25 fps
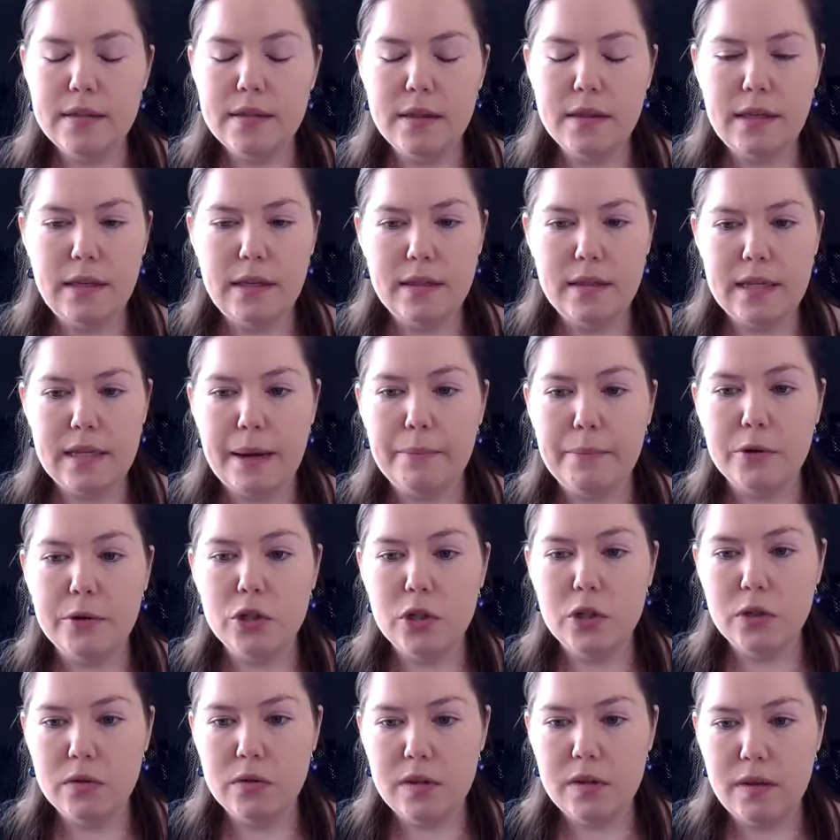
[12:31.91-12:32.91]
the
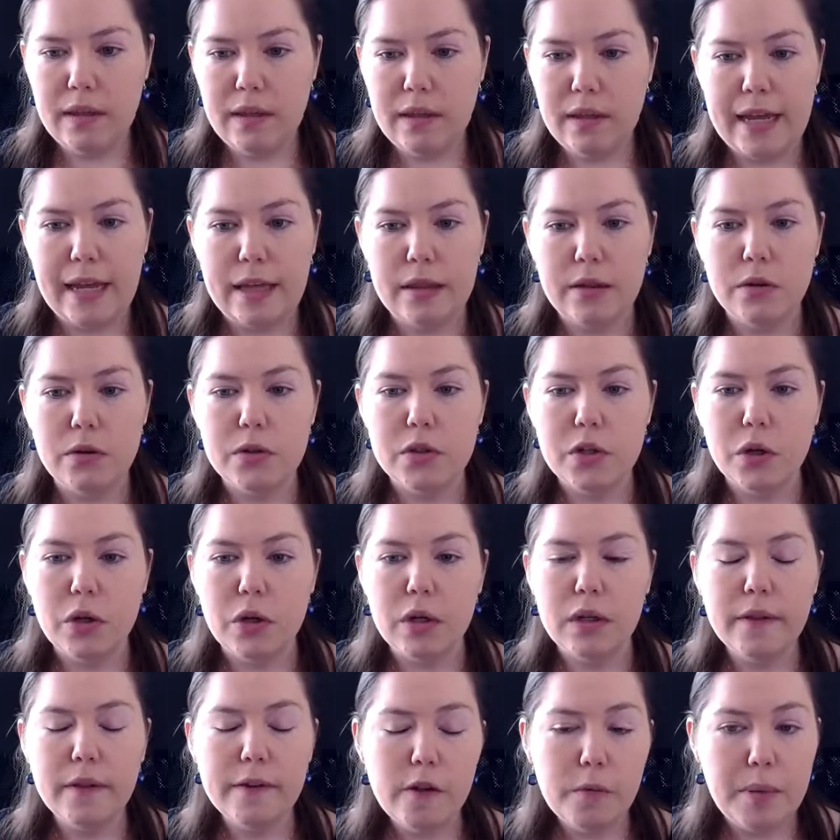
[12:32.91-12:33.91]
temperatures in these halos
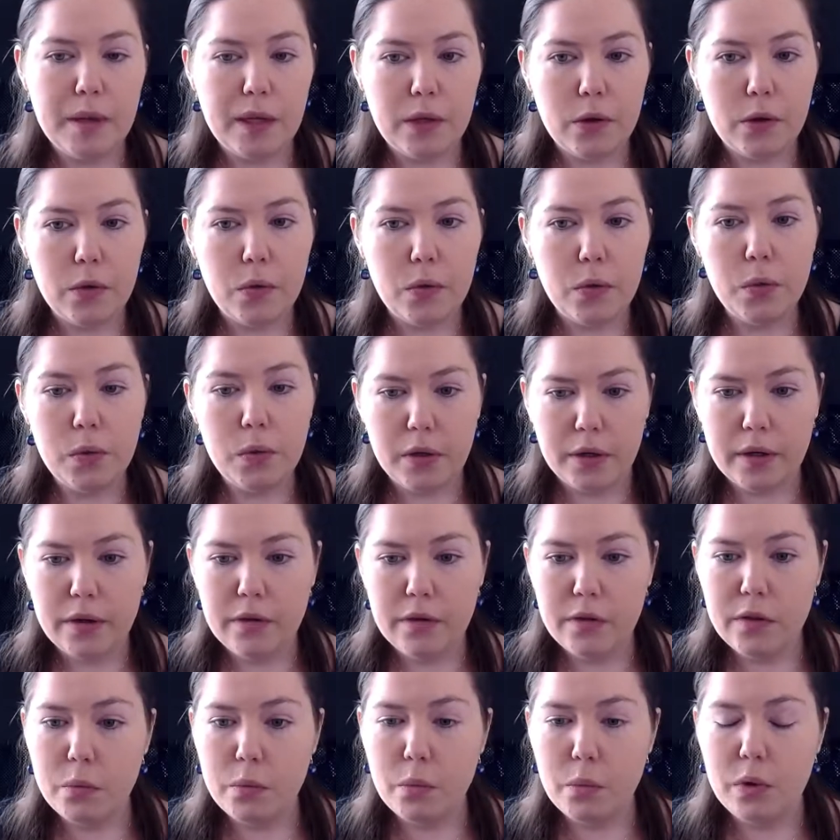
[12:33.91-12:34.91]
are a little bit cooler
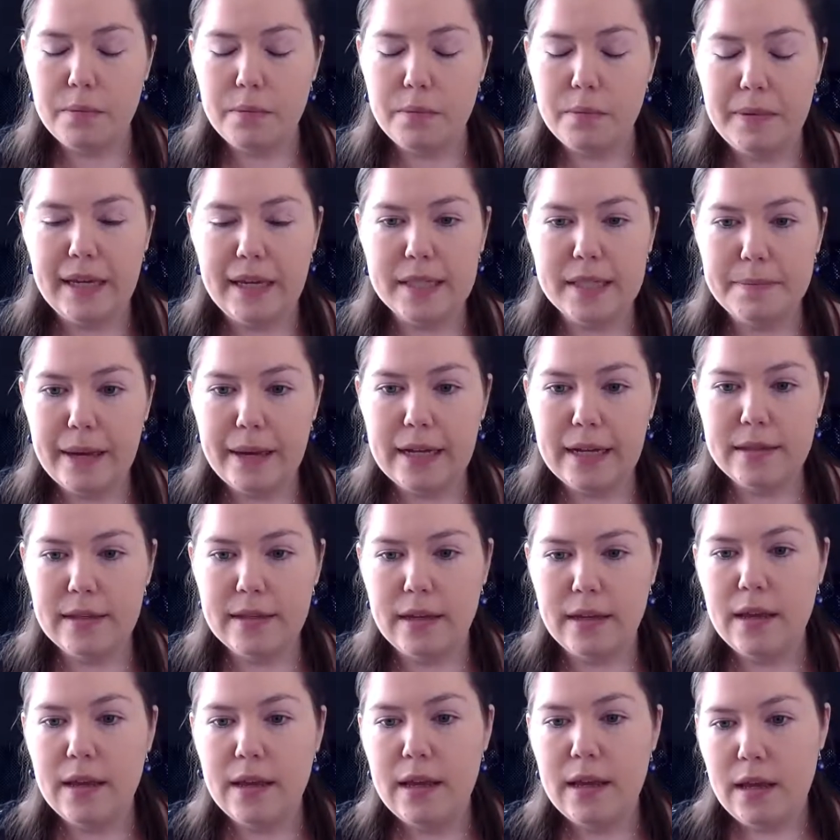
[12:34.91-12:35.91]
than would be
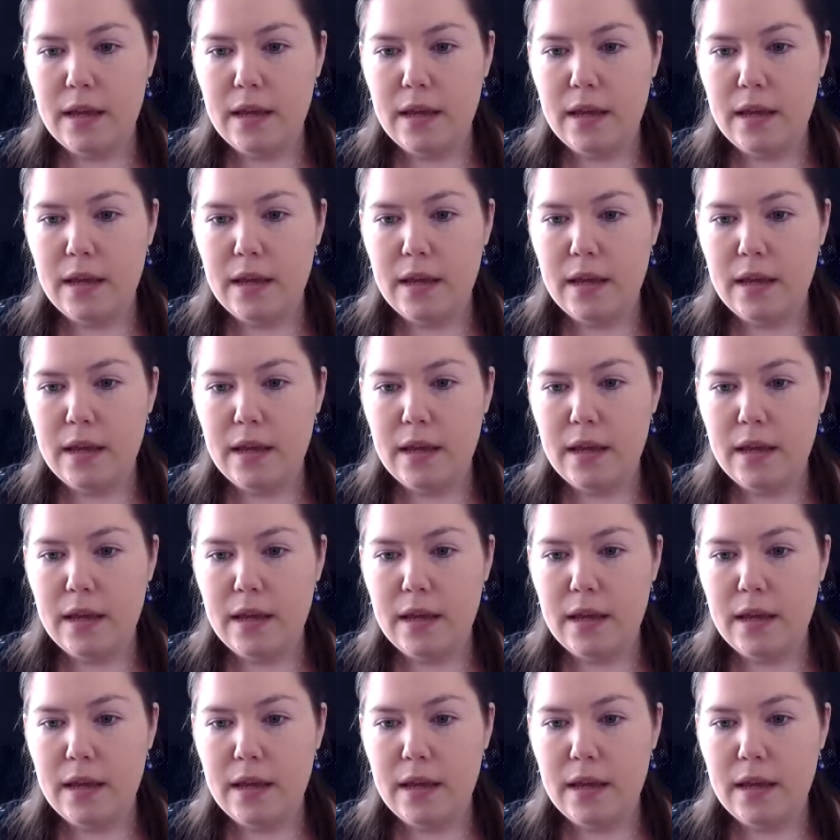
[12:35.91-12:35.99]
expected,